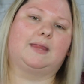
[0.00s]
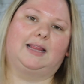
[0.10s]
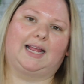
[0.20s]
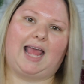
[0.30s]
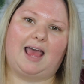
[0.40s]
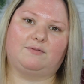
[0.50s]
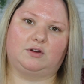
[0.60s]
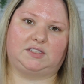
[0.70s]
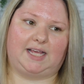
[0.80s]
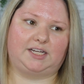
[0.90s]
like, I have
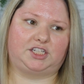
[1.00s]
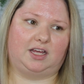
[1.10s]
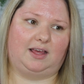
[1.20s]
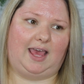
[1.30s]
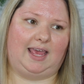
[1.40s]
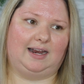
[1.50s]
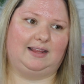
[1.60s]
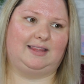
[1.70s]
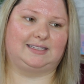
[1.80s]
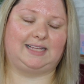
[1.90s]
rosacea,
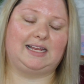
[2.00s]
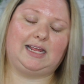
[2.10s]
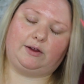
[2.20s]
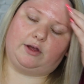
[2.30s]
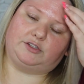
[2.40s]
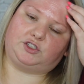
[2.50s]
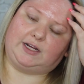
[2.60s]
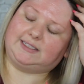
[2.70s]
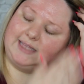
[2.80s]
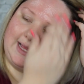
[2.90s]
and the Skin Heroes
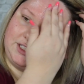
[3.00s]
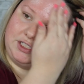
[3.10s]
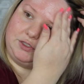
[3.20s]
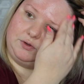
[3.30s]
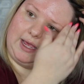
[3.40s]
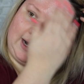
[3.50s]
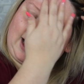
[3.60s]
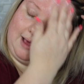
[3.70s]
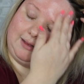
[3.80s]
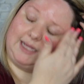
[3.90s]
treats that too. And
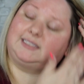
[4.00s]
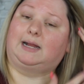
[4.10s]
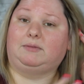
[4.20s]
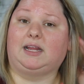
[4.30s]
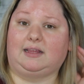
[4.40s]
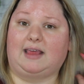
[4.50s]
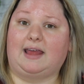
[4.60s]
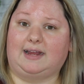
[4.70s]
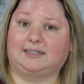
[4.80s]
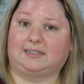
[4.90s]
I, like I said, I'm getting
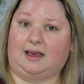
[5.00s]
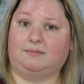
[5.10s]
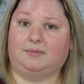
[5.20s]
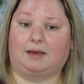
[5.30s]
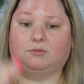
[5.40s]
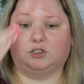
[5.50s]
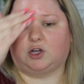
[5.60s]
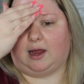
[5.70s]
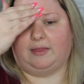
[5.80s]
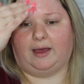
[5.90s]
that next time. I'm going to
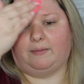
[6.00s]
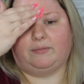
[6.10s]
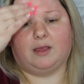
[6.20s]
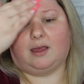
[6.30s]
try that.